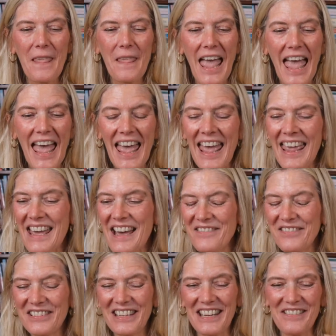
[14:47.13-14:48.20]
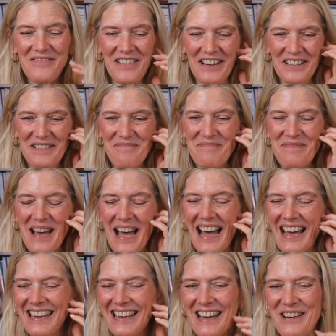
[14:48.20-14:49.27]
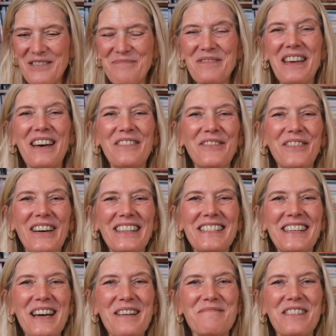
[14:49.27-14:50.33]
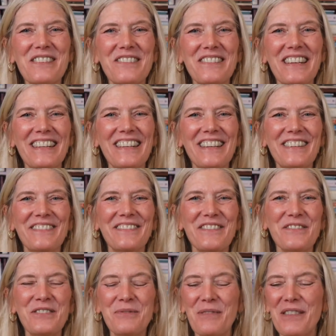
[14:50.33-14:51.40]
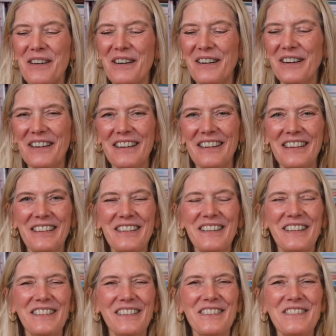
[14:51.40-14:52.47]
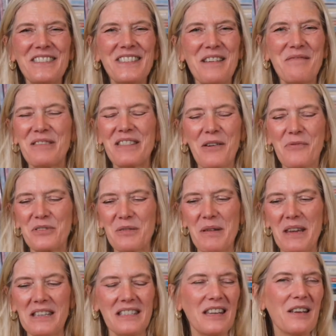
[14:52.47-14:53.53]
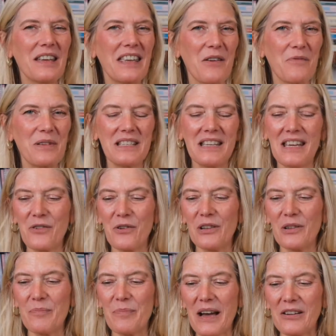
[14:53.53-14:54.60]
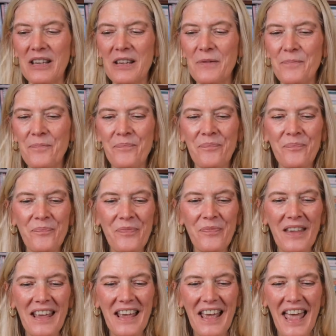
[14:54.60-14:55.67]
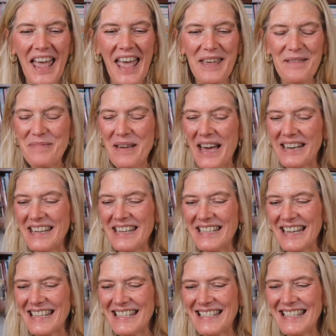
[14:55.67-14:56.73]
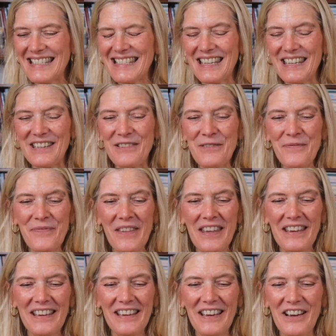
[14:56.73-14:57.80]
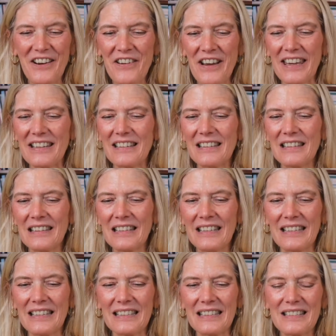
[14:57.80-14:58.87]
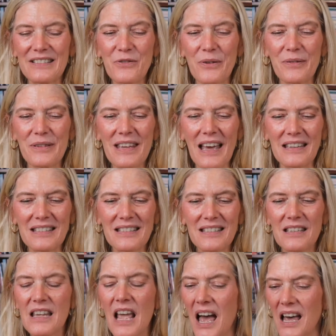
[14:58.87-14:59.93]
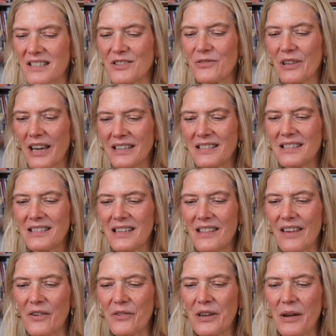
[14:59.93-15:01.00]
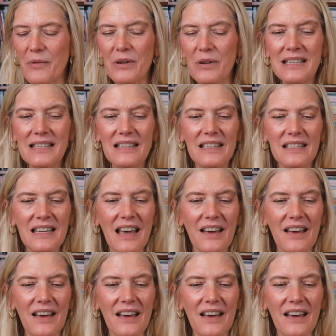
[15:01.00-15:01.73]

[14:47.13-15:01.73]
Hey, Eveline, welcome back. I hope you had a fun time on your knitting cruise with Arna and Carlos. I bet that was amazing. I can't wait to hear all about it. Hey, Betty, nice to see you. All right, Liz. No, yes, you like to see that. Okay, what does Liz